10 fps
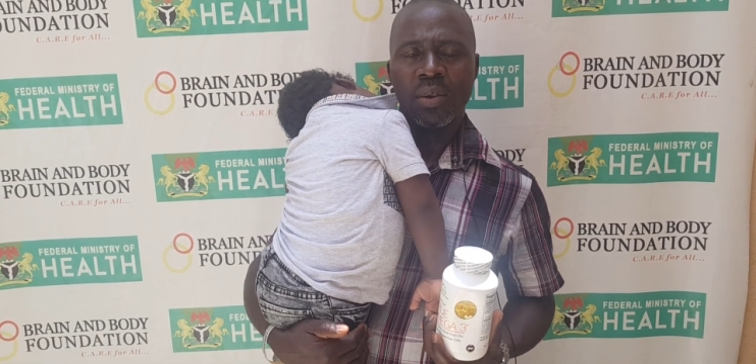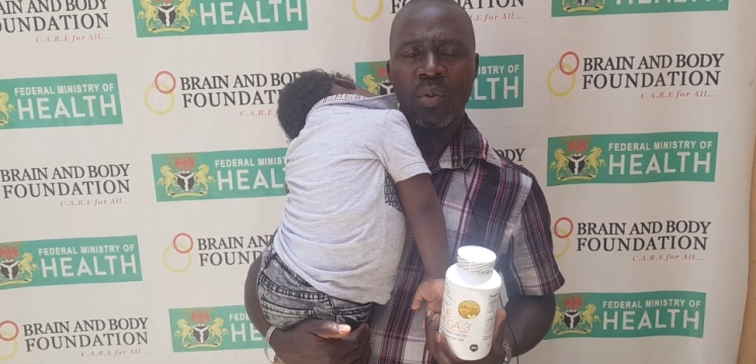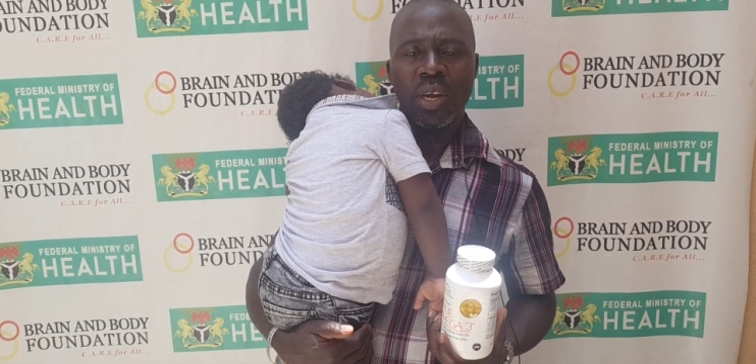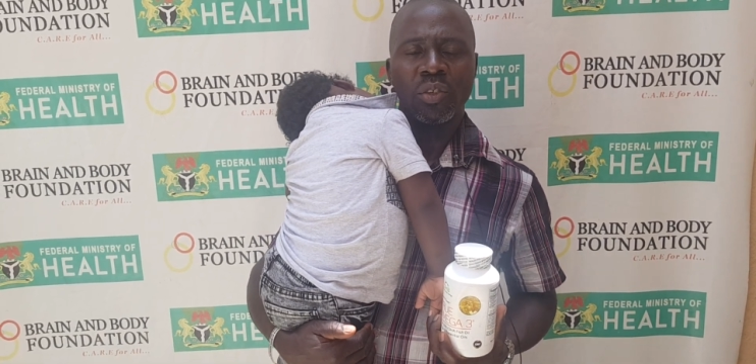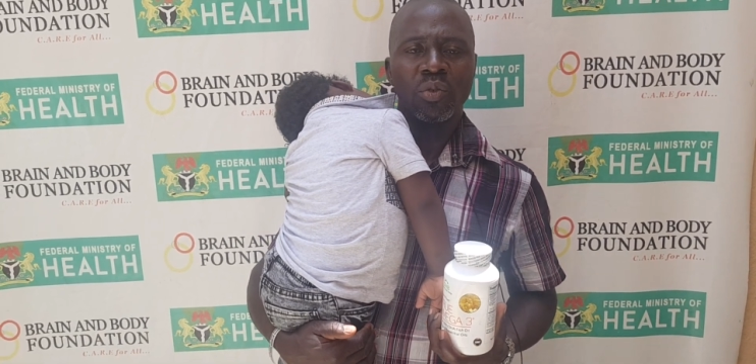
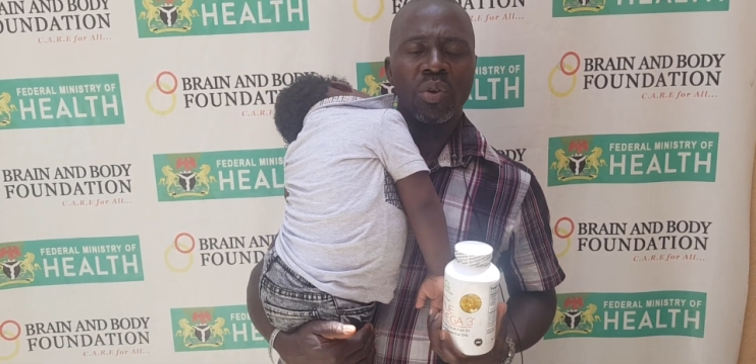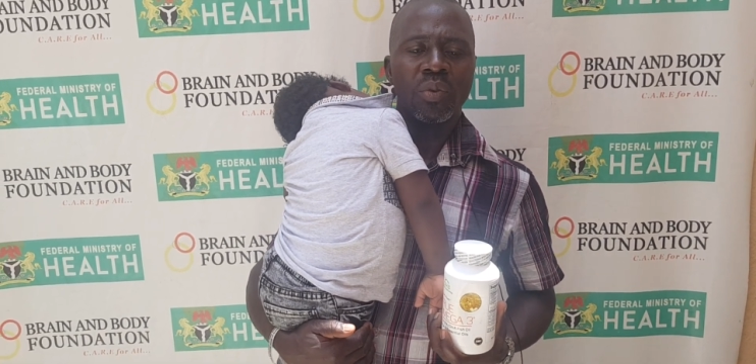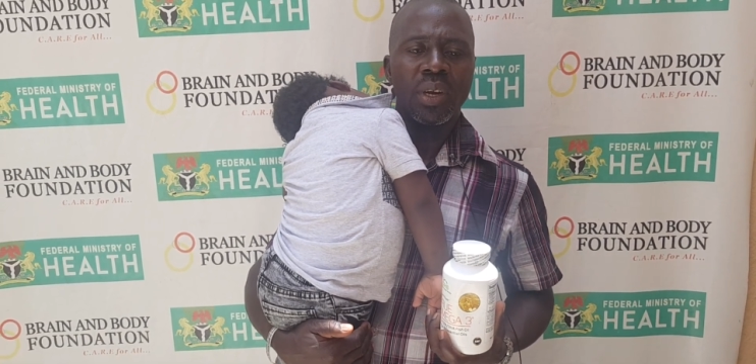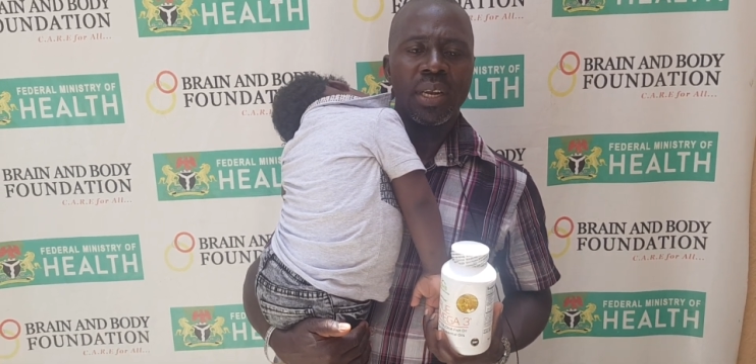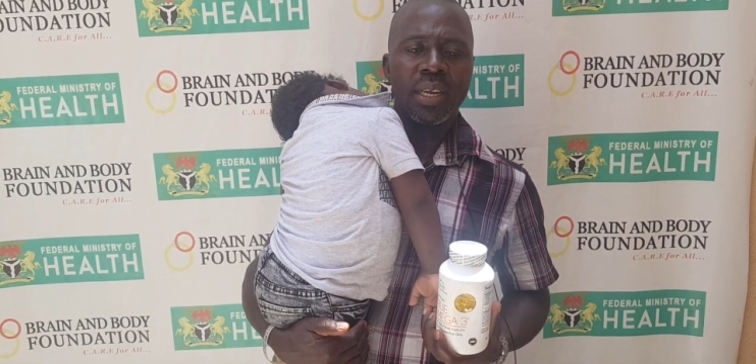We are
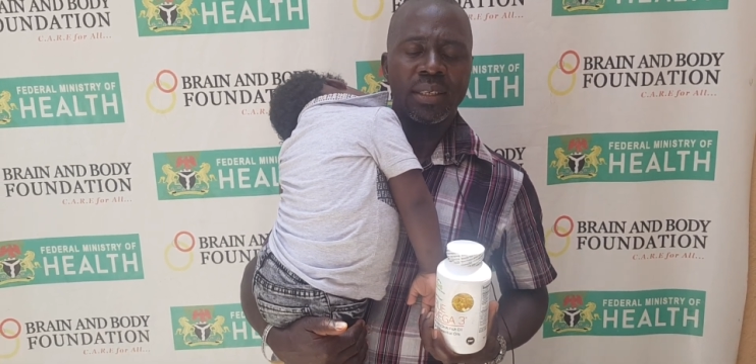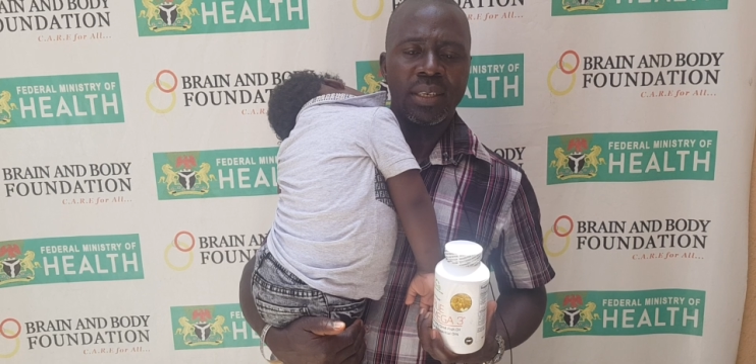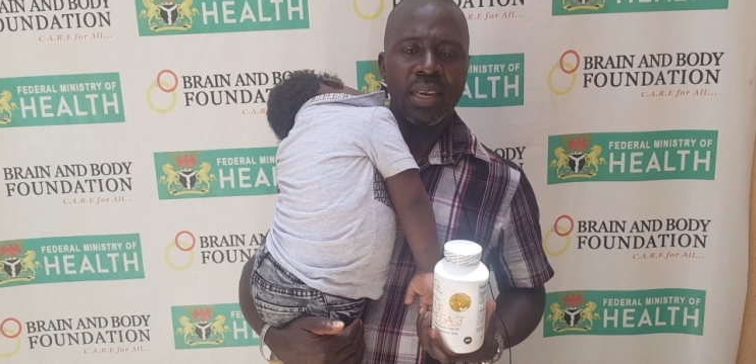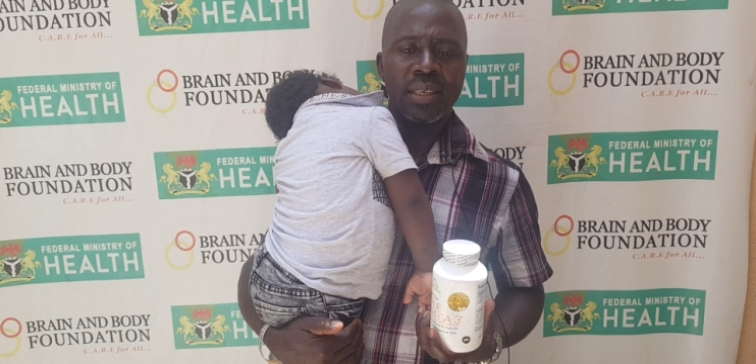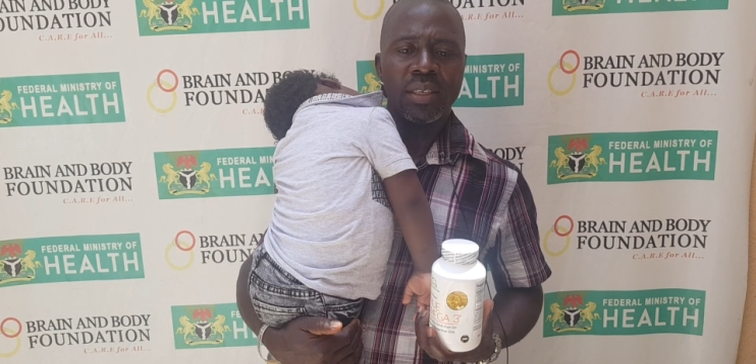
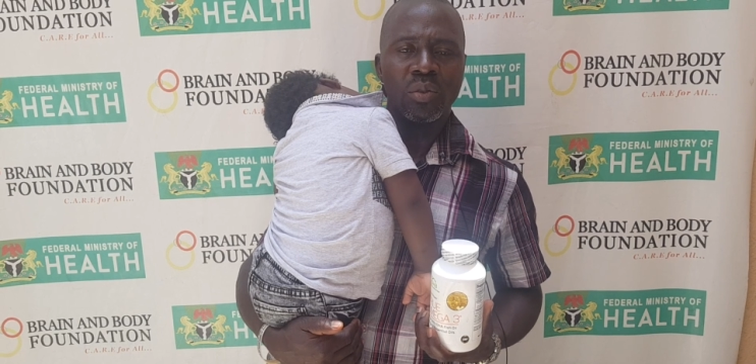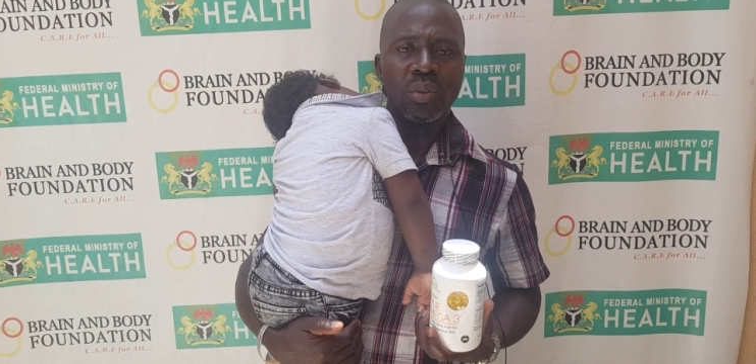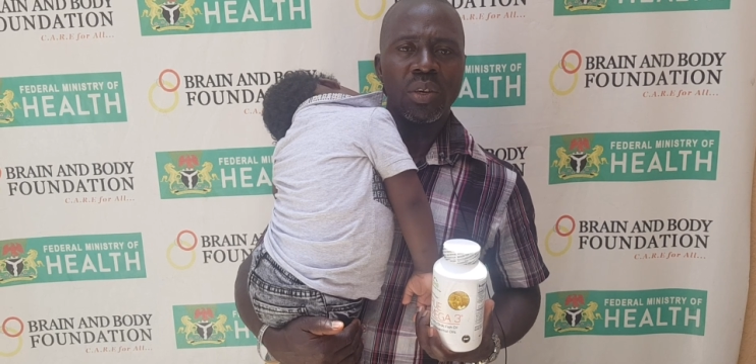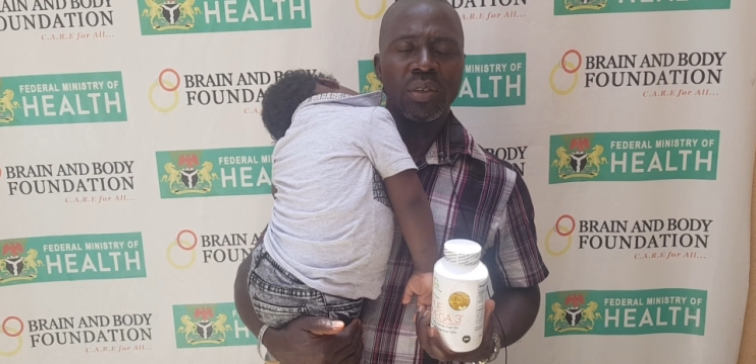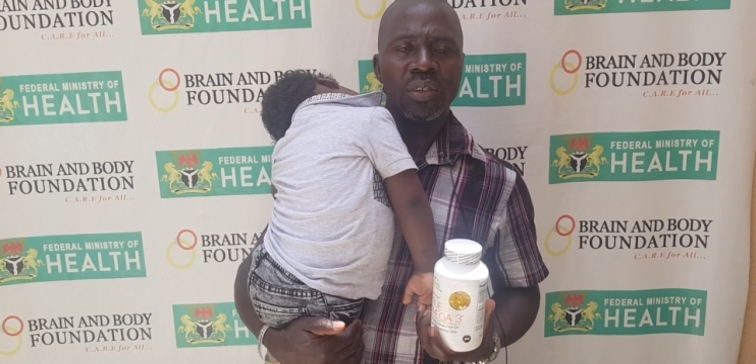299 days
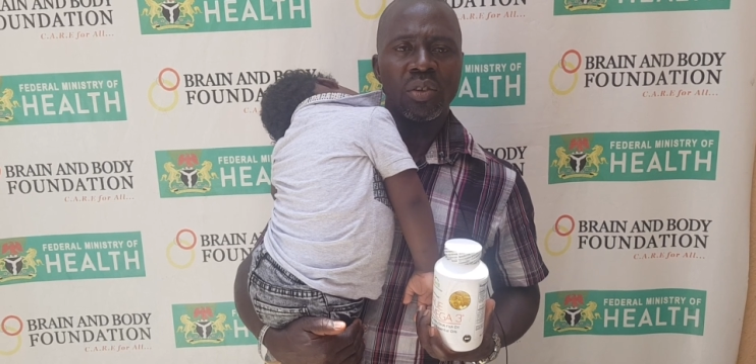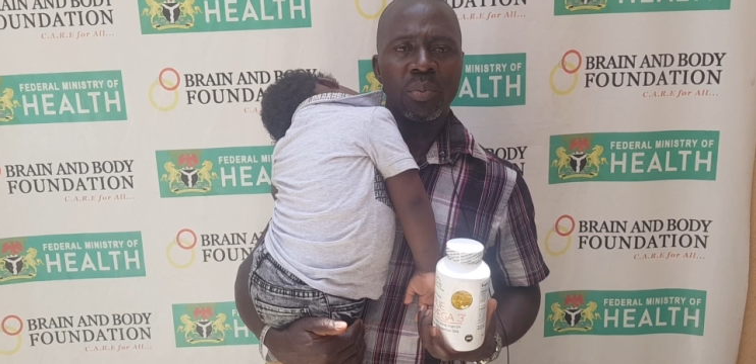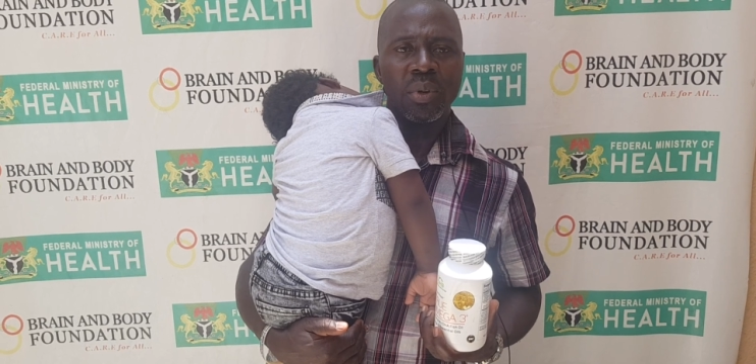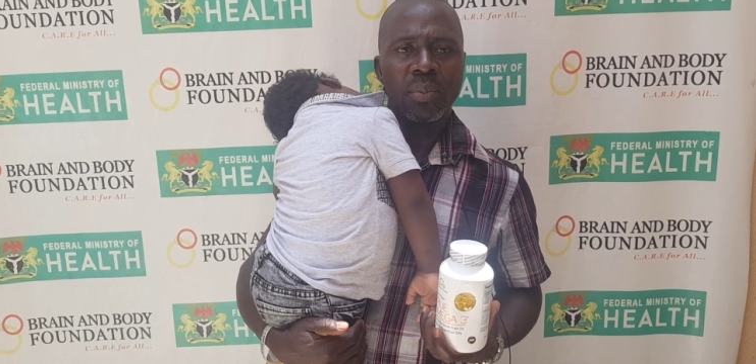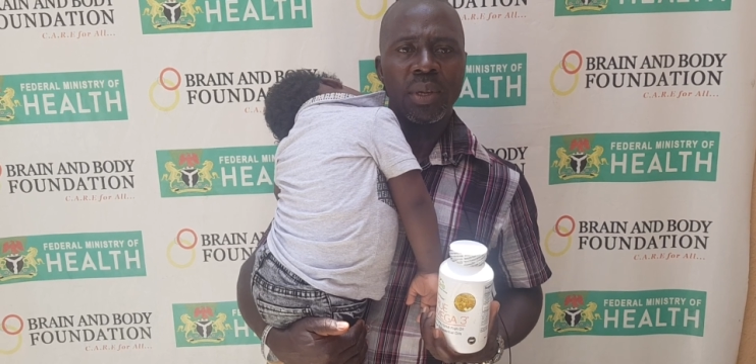today on the
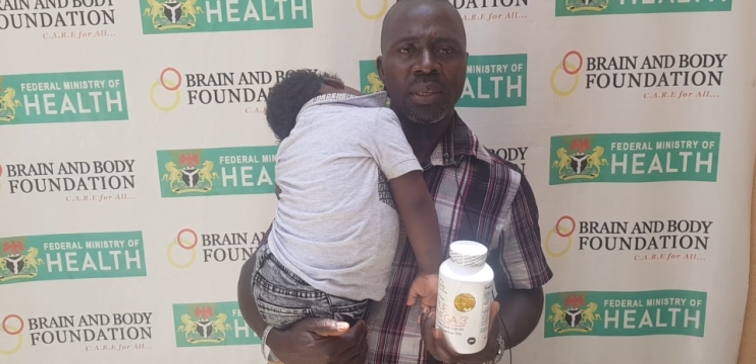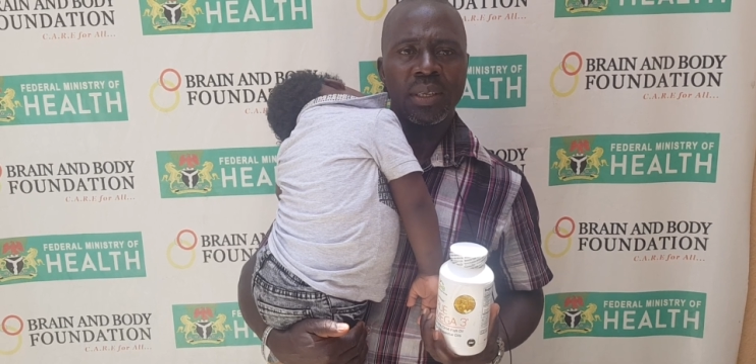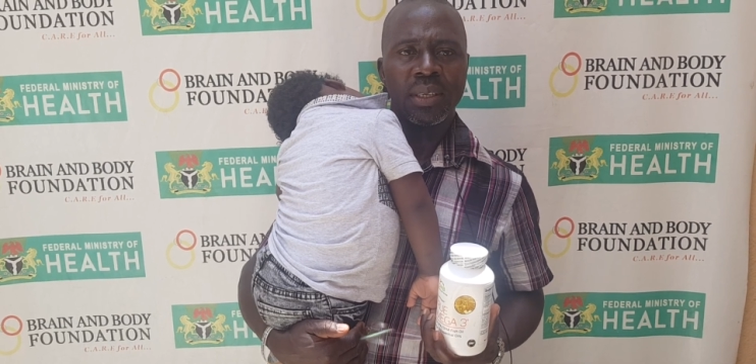supplement.